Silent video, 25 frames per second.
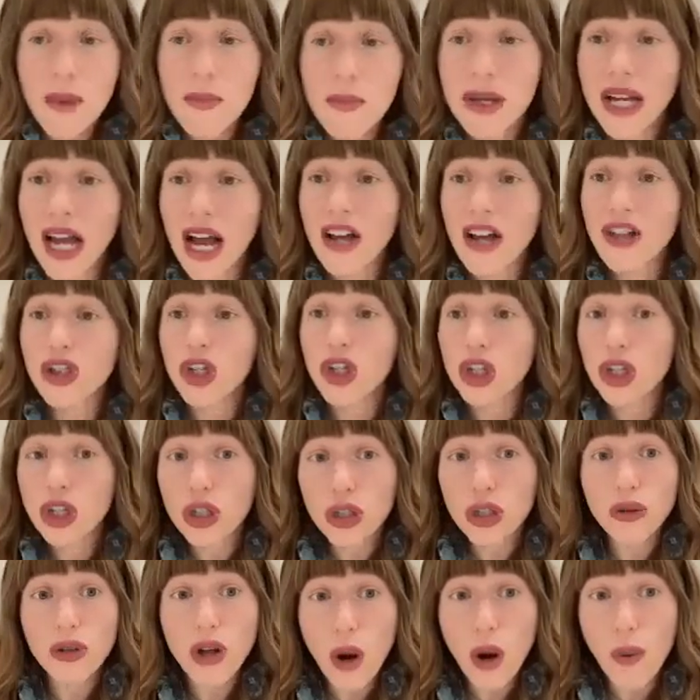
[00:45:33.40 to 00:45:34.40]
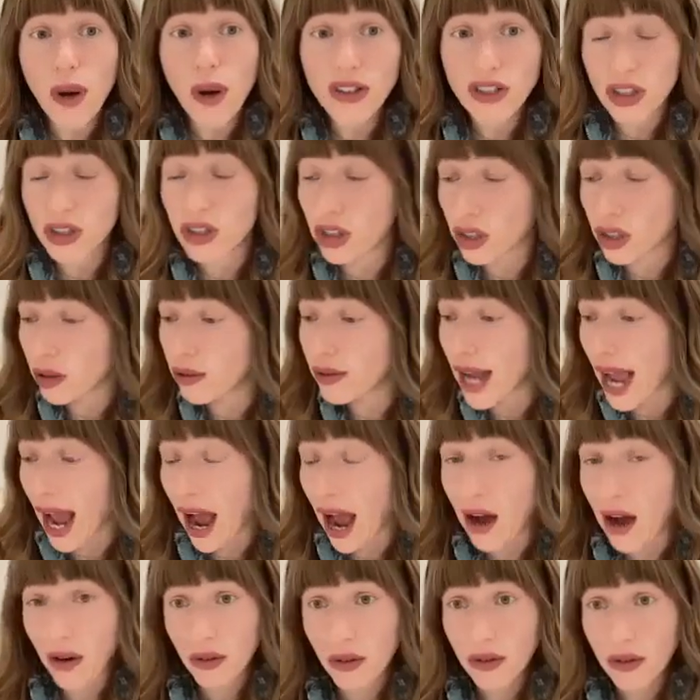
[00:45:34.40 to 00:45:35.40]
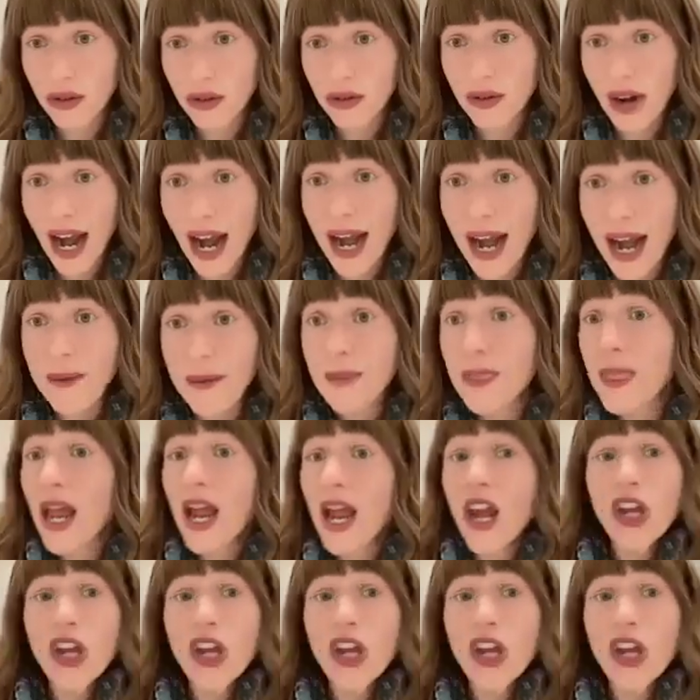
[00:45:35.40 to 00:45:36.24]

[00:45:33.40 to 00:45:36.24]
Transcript: because you know what to do now, right?